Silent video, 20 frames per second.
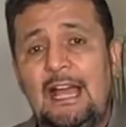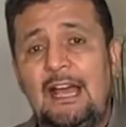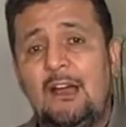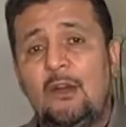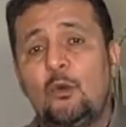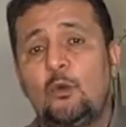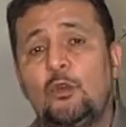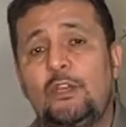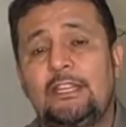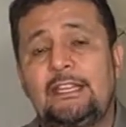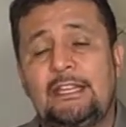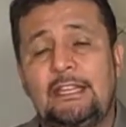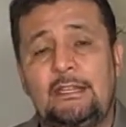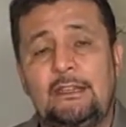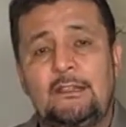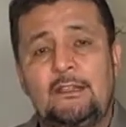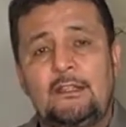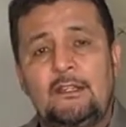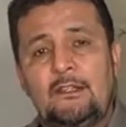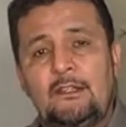how we
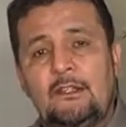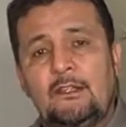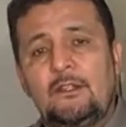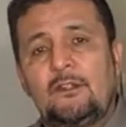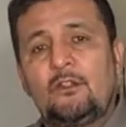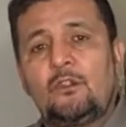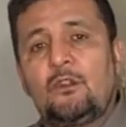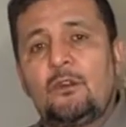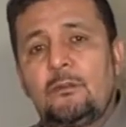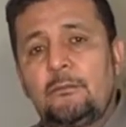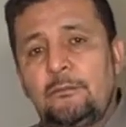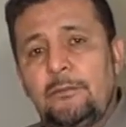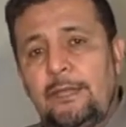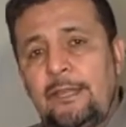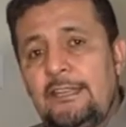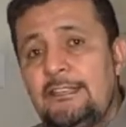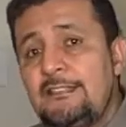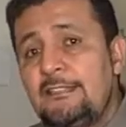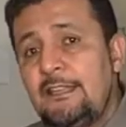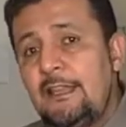can
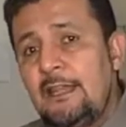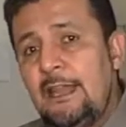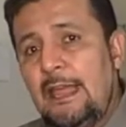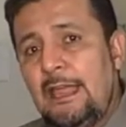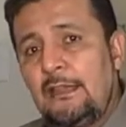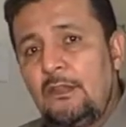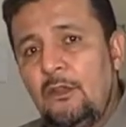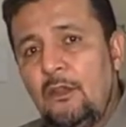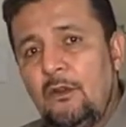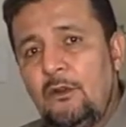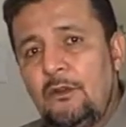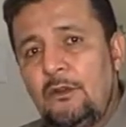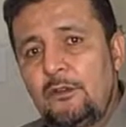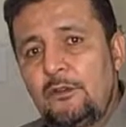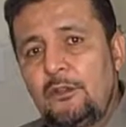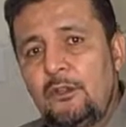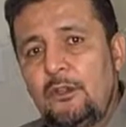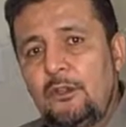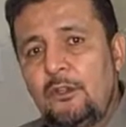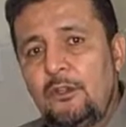convince the
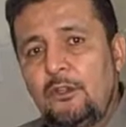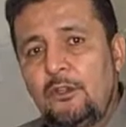landlord